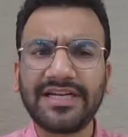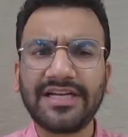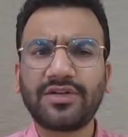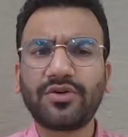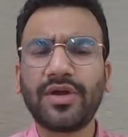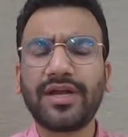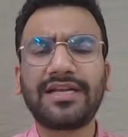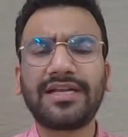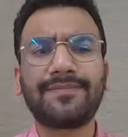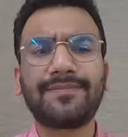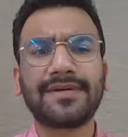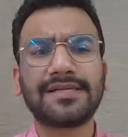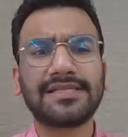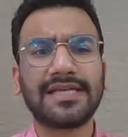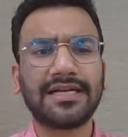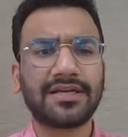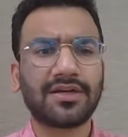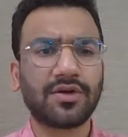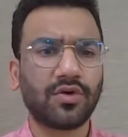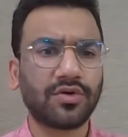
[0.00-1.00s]
to
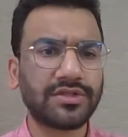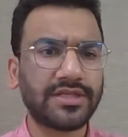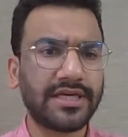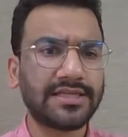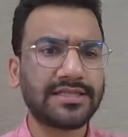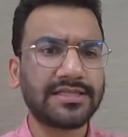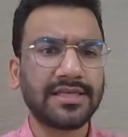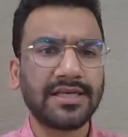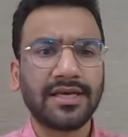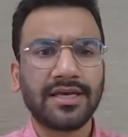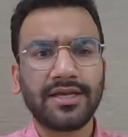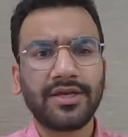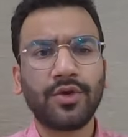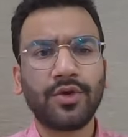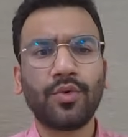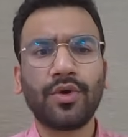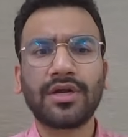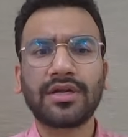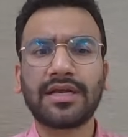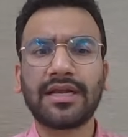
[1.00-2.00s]
80% clauses,
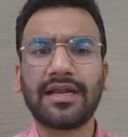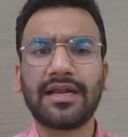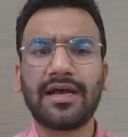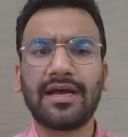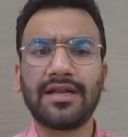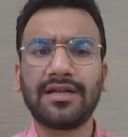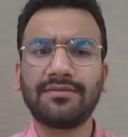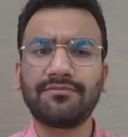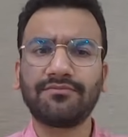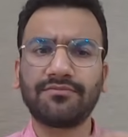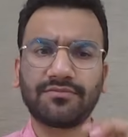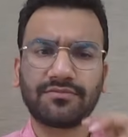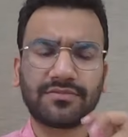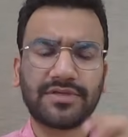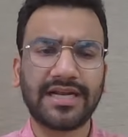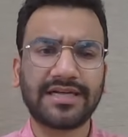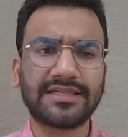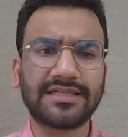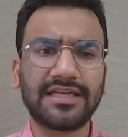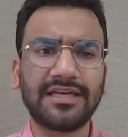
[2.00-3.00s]
your
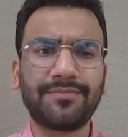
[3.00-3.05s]
director